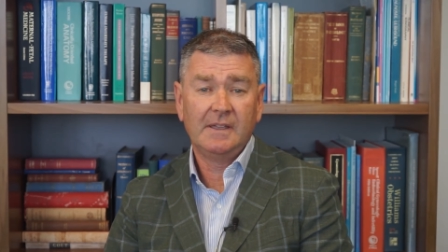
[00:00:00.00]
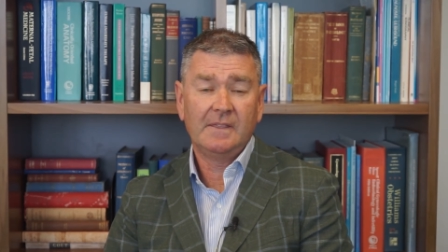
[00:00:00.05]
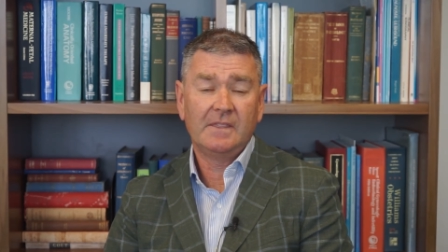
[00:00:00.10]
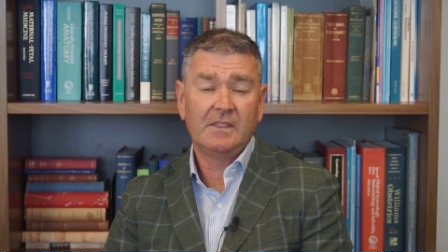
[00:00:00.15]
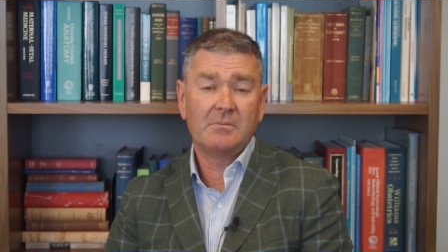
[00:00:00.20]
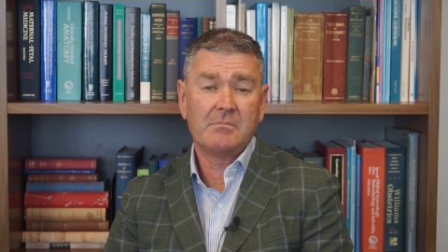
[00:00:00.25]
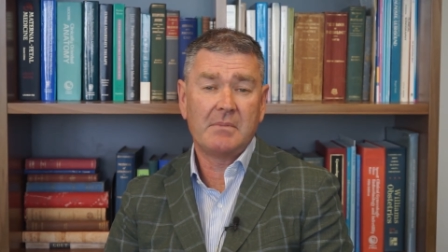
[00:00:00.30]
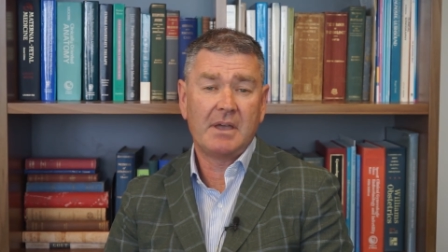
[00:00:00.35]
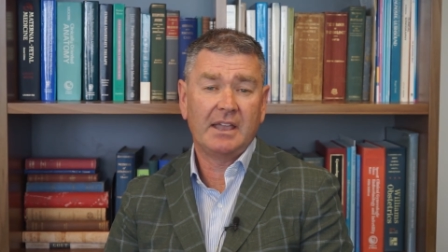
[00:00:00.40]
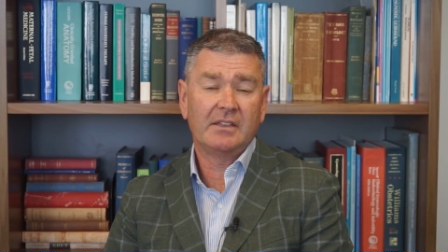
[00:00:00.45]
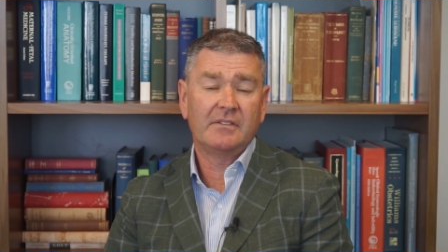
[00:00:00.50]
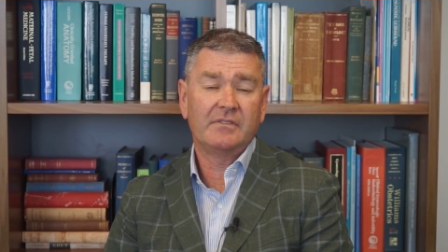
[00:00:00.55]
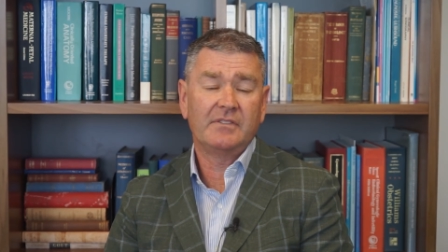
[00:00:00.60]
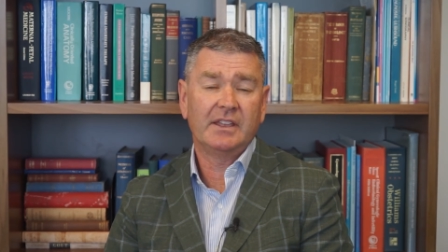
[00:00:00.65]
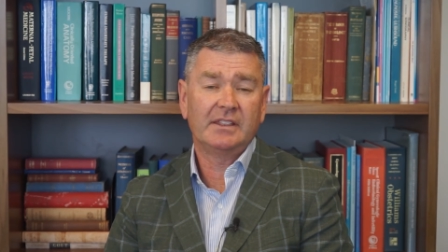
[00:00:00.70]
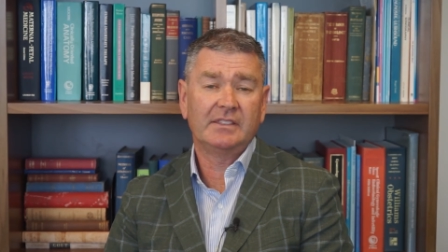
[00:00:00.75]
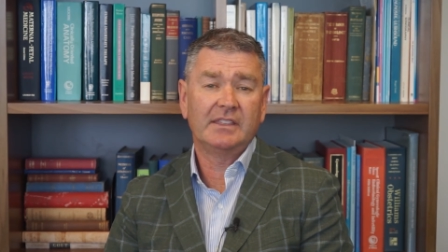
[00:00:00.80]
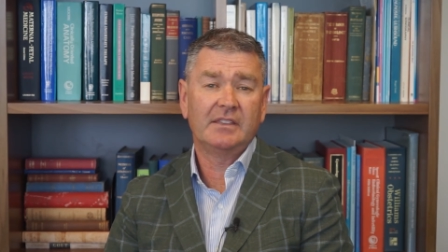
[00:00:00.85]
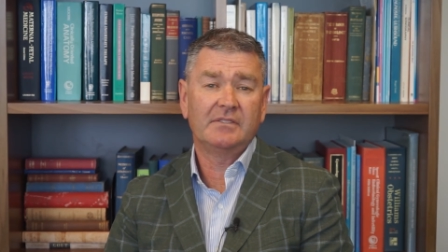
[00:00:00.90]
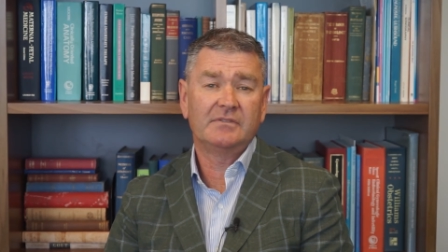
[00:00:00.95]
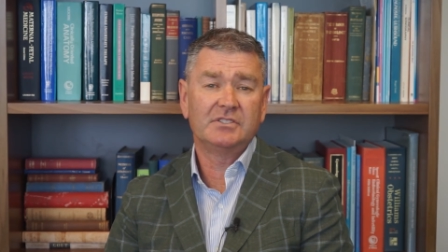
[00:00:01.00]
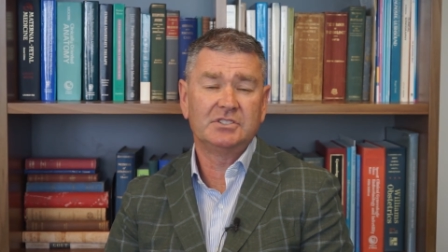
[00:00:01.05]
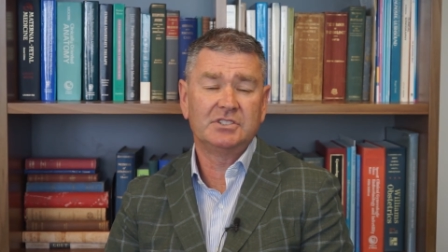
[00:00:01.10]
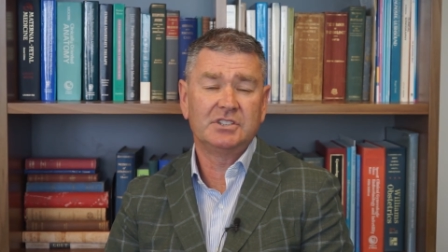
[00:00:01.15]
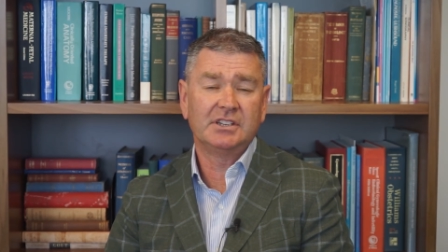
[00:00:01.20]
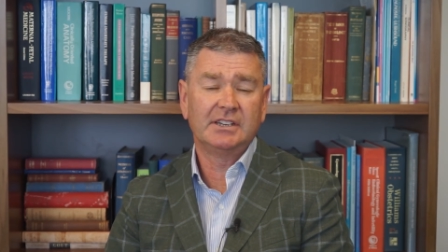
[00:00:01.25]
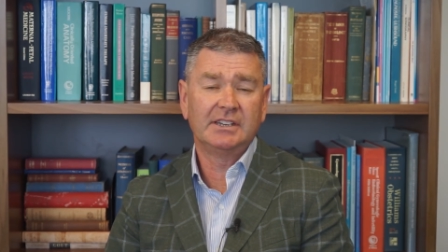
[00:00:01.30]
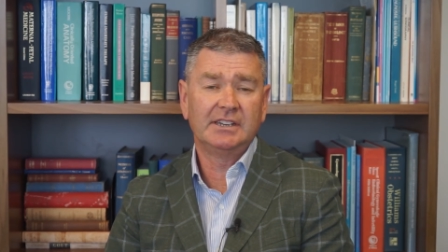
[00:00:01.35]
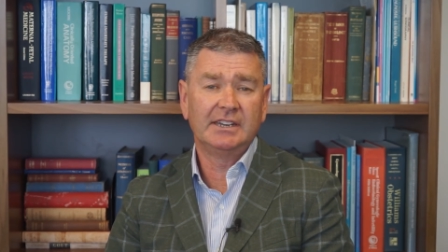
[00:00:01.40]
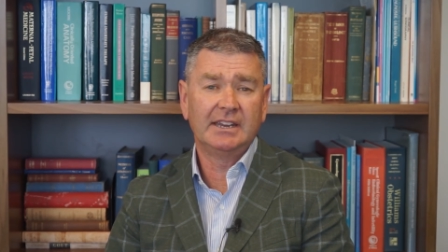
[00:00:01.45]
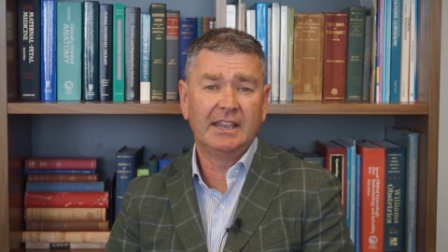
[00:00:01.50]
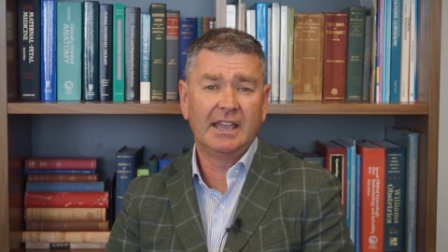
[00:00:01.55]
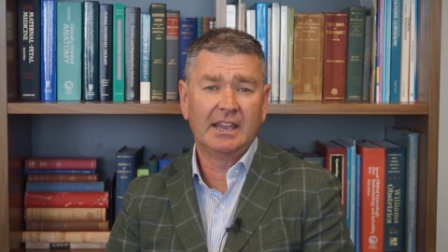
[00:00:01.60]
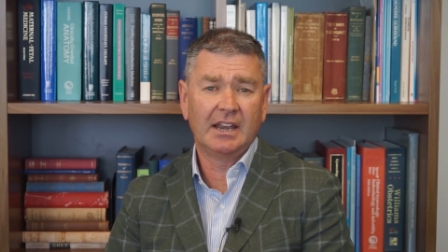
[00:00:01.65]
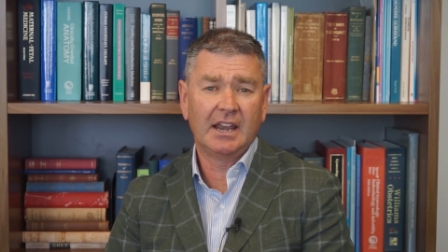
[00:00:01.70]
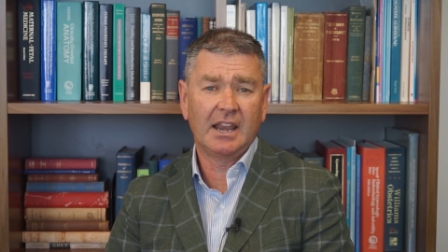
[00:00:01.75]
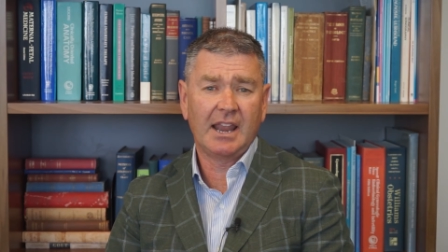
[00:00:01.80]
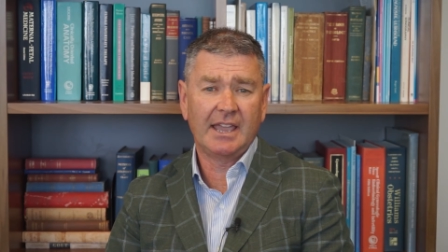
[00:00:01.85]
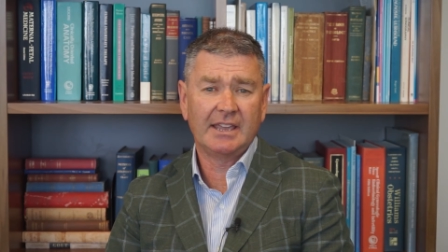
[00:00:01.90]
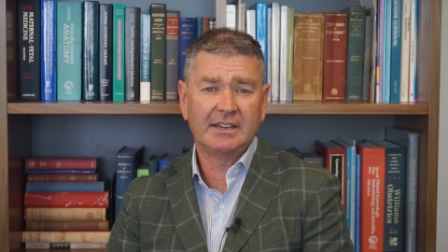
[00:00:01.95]
that may affect their fertility at
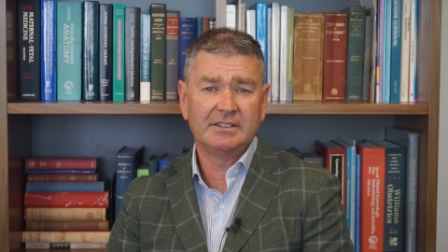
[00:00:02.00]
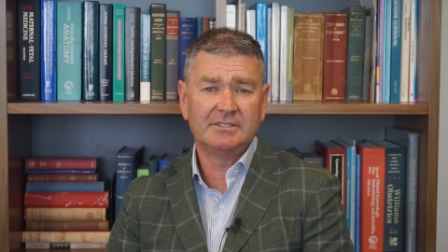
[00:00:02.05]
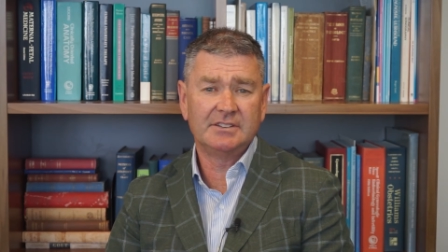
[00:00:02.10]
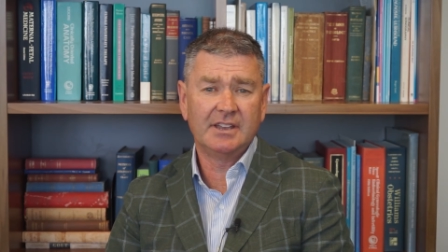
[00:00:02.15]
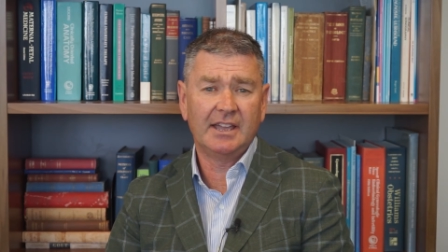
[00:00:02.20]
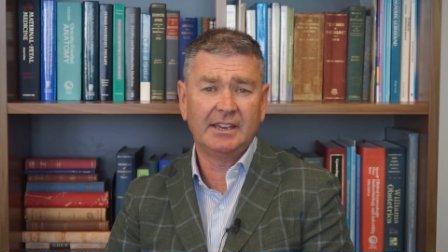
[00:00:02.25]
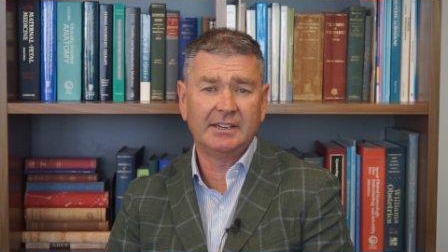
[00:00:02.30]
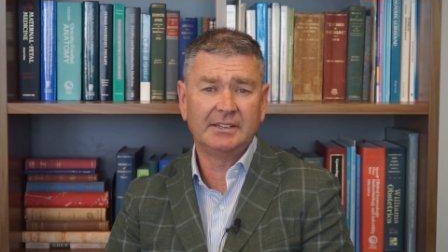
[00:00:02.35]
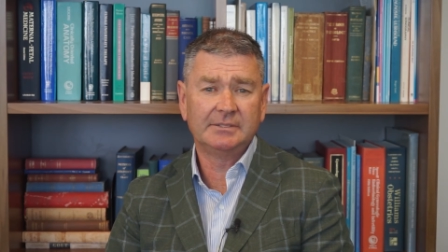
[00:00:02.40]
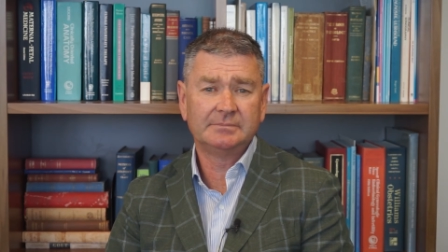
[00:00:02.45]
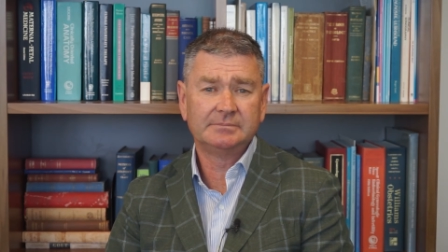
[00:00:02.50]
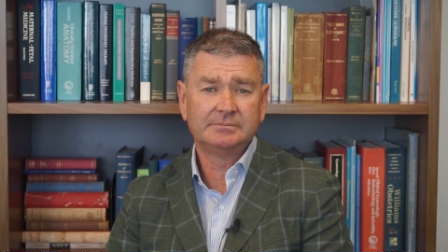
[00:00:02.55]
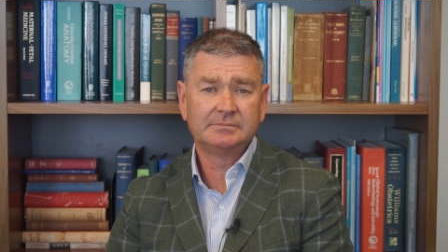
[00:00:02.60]
a later date.